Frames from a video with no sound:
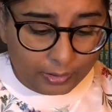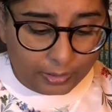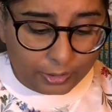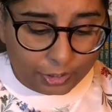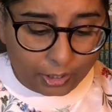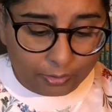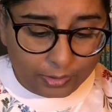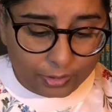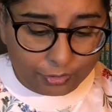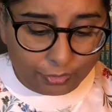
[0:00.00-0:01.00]
His
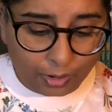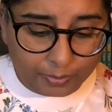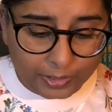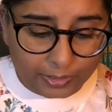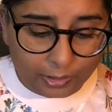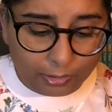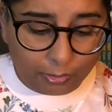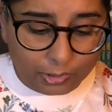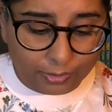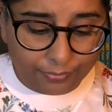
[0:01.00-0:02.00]
shoulders dropped at the
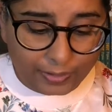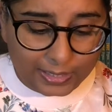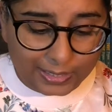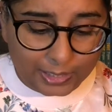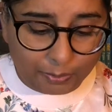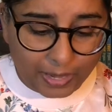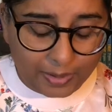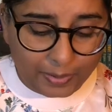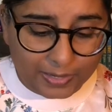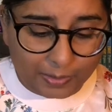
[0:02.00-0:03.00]
thought of feeding his
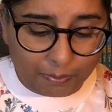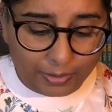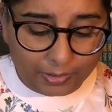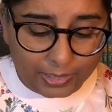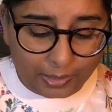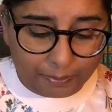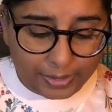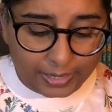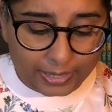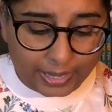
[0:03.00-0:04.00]
babies and building a
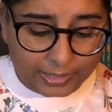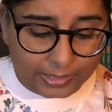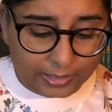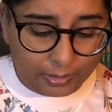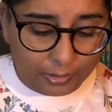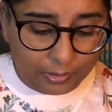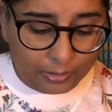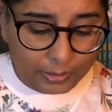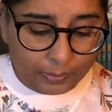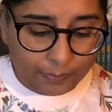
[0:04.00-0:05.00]
bigger nest.
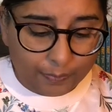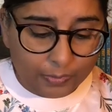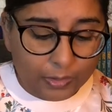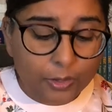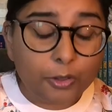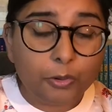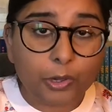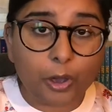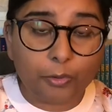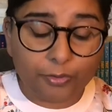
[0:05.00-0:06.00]
You
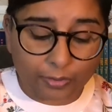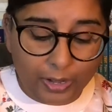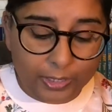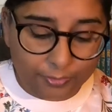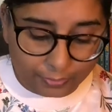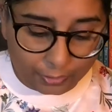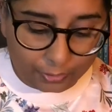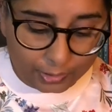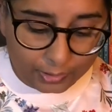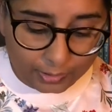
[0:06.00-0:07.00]
go and find
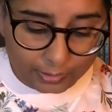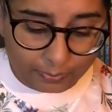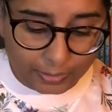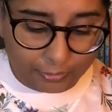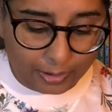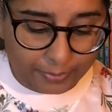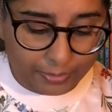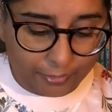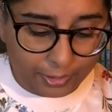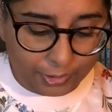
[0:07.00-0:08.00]
food, Big
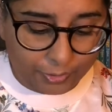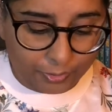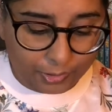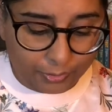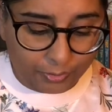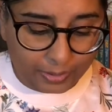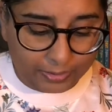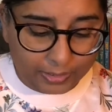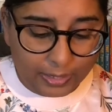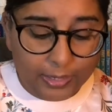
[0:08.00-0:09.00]
Rabbit reassured
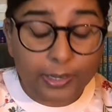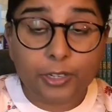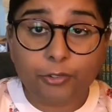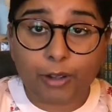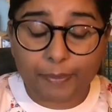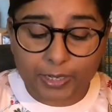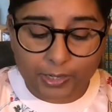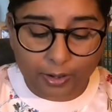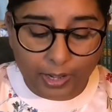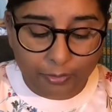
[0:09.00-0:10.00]
Dormouse. Little Rabbit
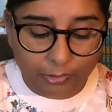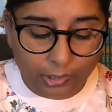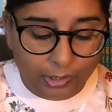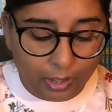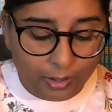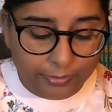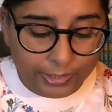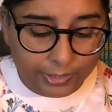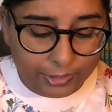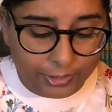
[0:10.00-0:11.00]
and I will look after
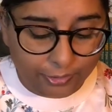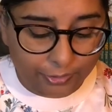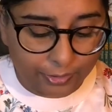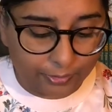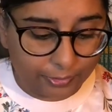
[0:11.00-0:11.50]
the children.